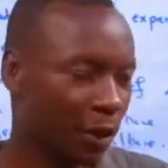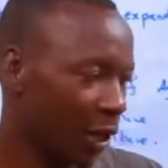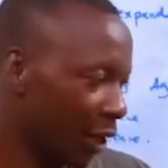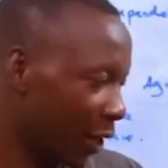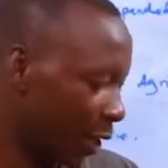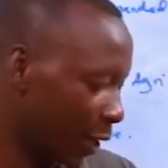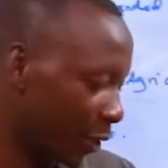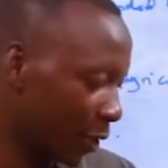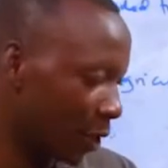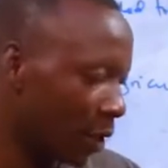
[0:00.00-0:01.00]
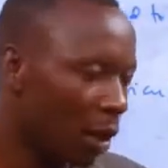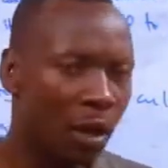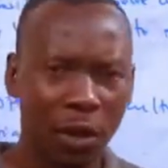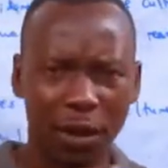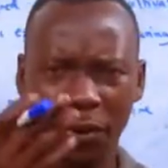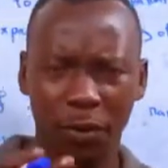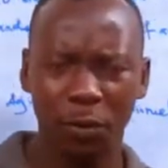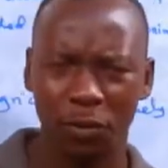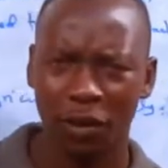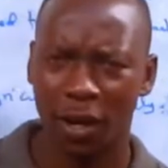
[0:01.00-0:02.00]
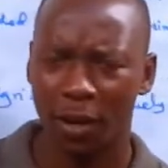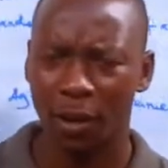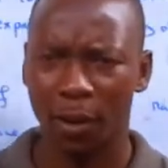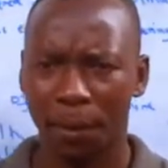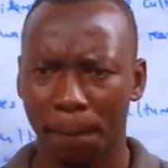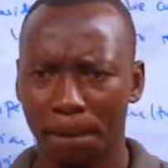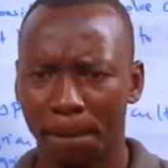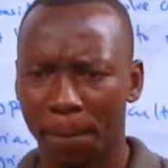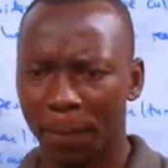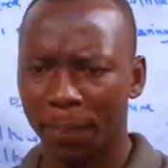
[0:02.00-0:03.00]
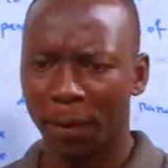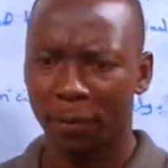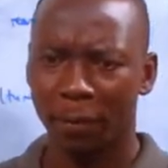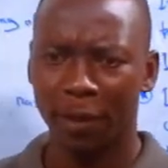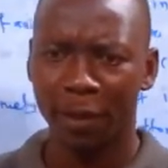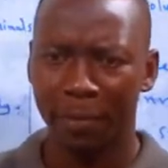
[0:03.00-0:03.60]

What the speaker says: scale agriculture is used for the